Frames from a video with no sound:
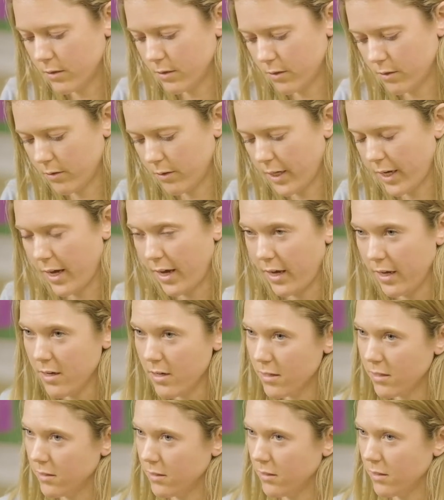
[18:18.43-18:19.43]
Okay,
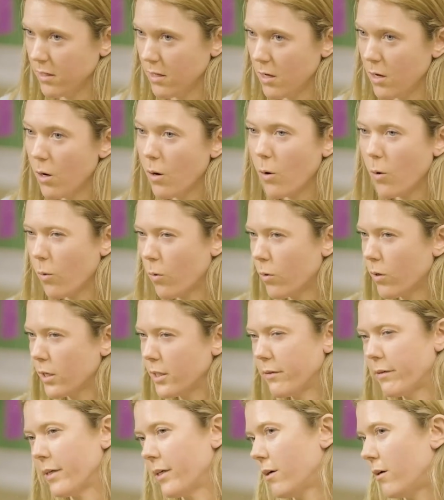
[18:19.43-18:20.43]
or you
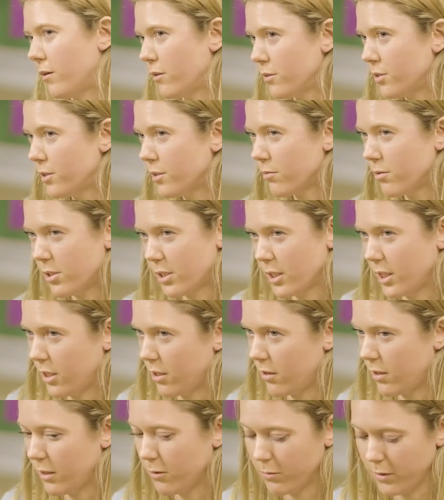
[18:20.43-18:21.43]
can also
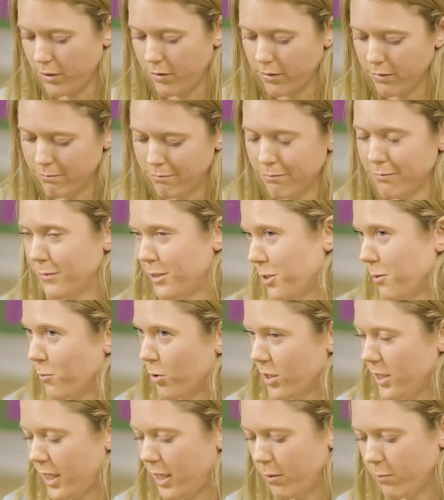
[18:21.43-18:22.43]
secure it with some more
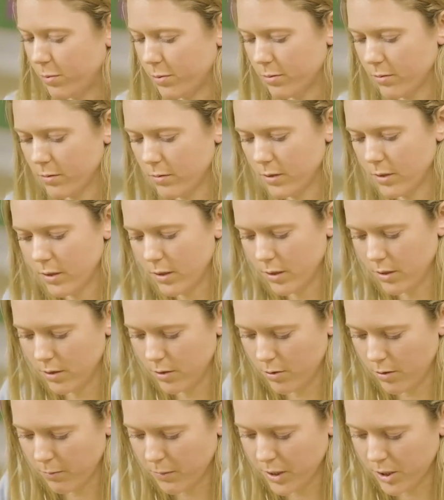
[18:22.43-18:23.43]
tape.
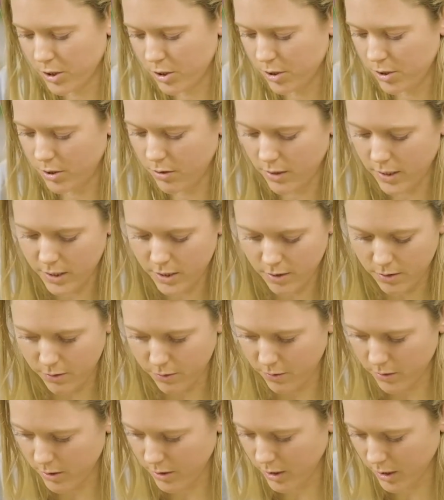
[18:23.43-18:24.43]
So I'm gonna just do that
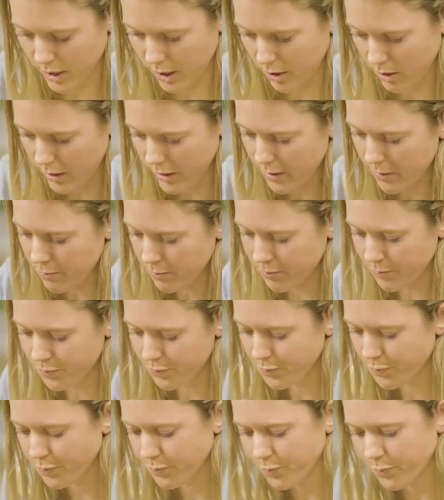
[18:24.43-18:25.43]
to secure it.
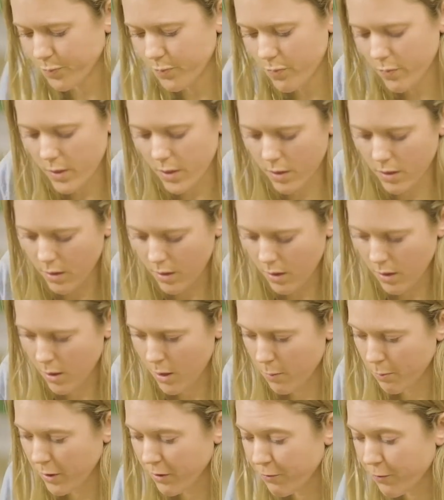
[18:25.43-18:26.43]

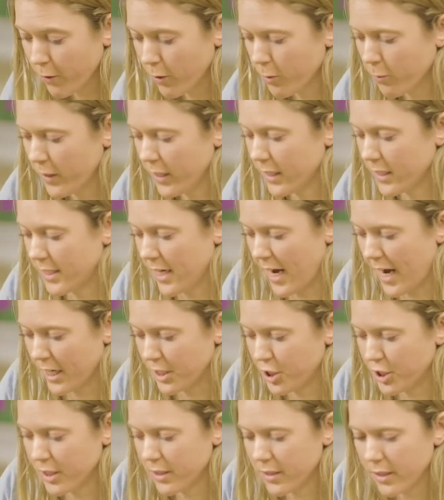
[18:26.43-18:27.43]
Before we attach
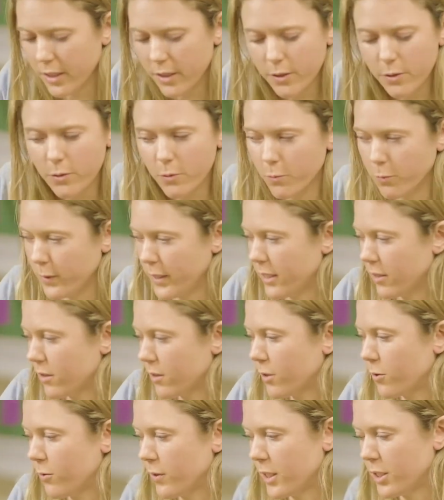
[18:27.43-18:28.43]
it though, we are
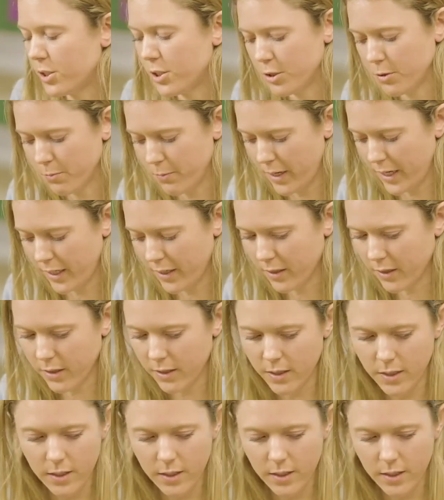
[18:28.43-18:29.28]
going to make